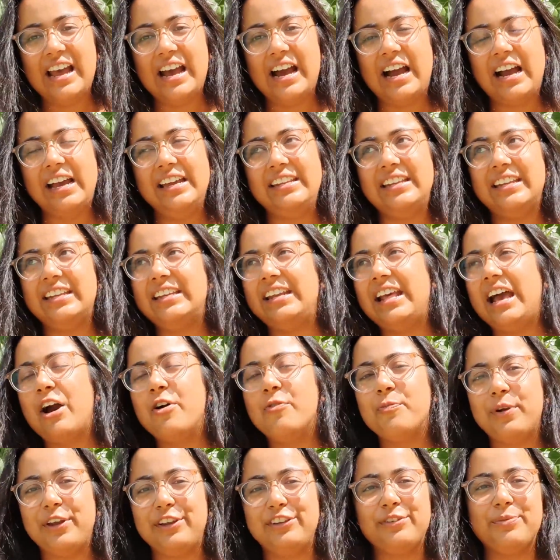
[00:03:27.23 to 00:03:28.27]
I did an
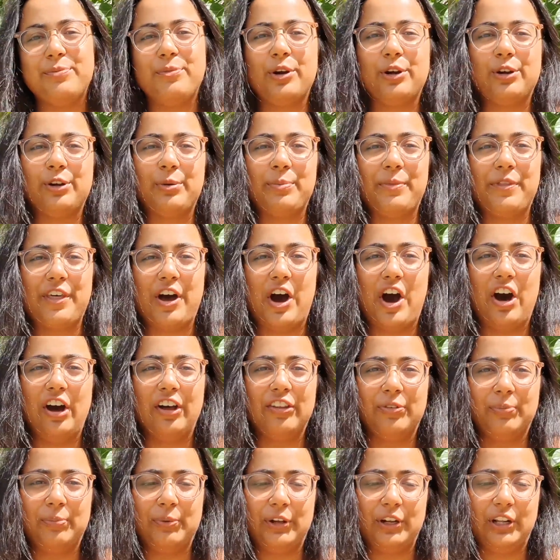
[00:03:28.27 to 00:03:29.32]
outpatient program at the
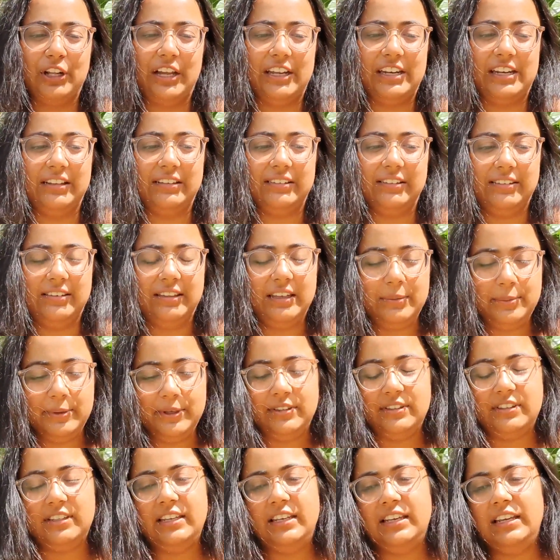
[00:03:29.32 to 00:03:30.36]
hospital. I did
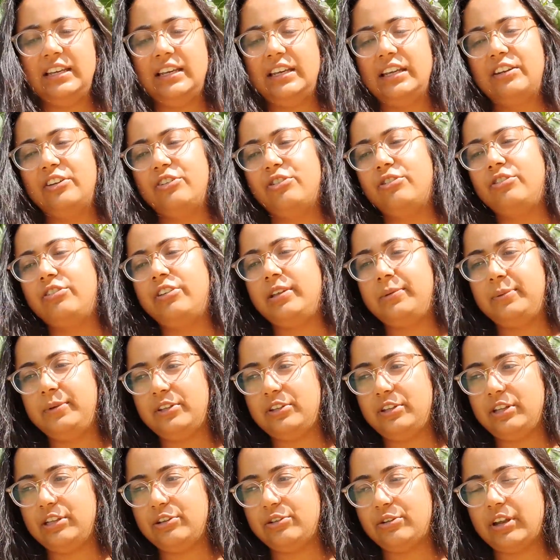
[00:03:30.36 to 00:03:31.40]
CBT and
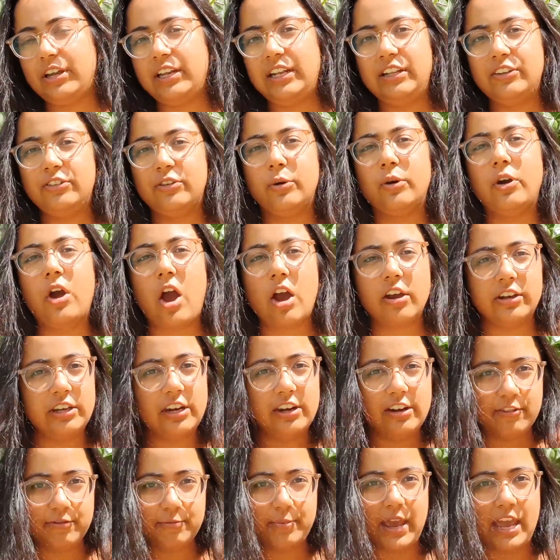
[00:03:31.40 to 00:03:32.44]
DBT training, so
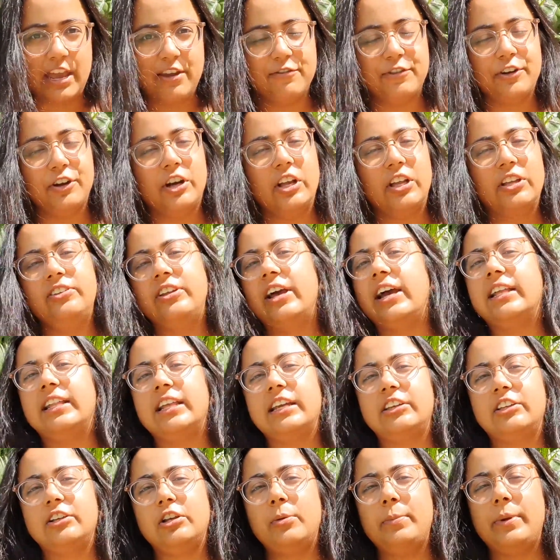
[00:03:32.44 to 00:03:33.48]
cognitive behavioral and
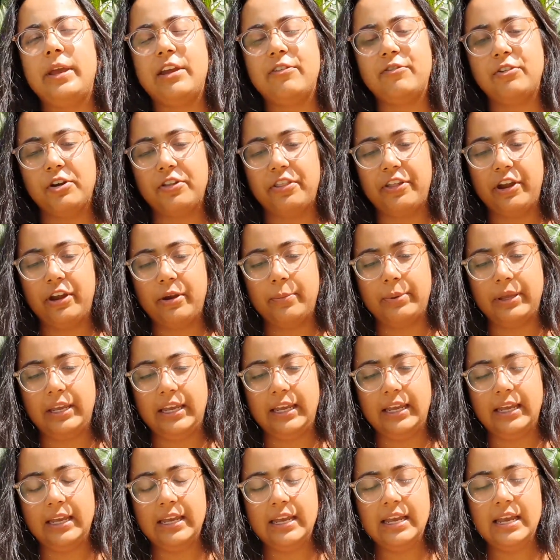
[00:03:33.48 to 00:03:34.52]
dialectical behavioral
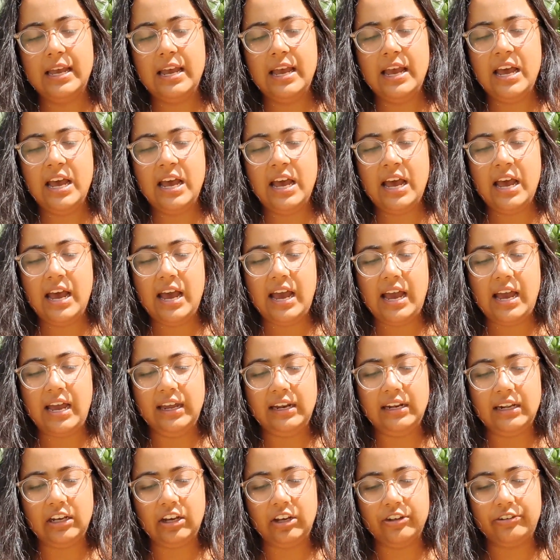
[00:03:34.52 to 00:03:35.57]
therapy.
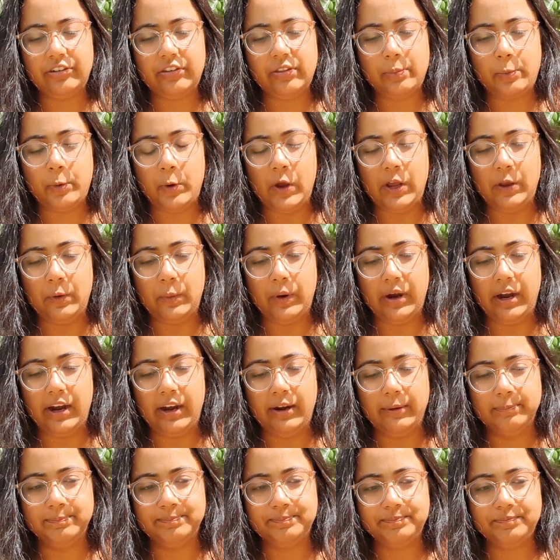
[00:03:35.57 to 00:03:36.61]
And it got to the point
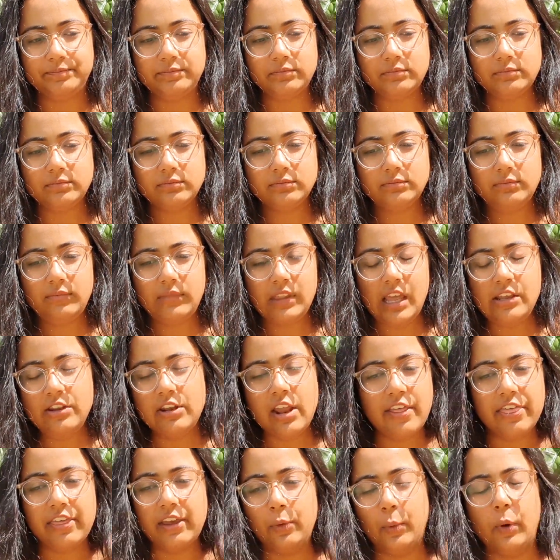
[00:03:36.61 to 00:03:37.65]
where
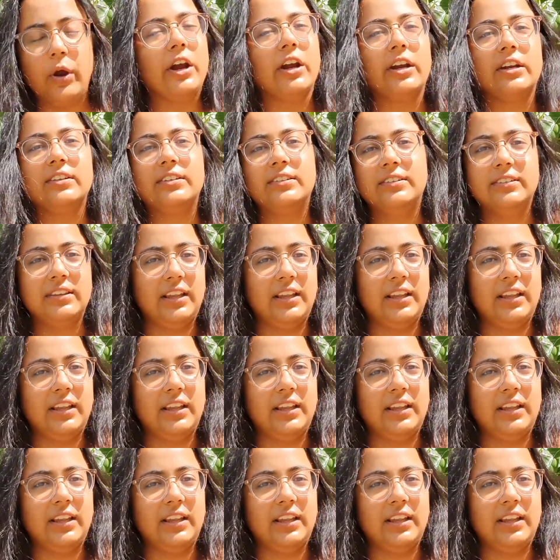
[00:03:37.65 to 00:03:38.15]
nothing worked.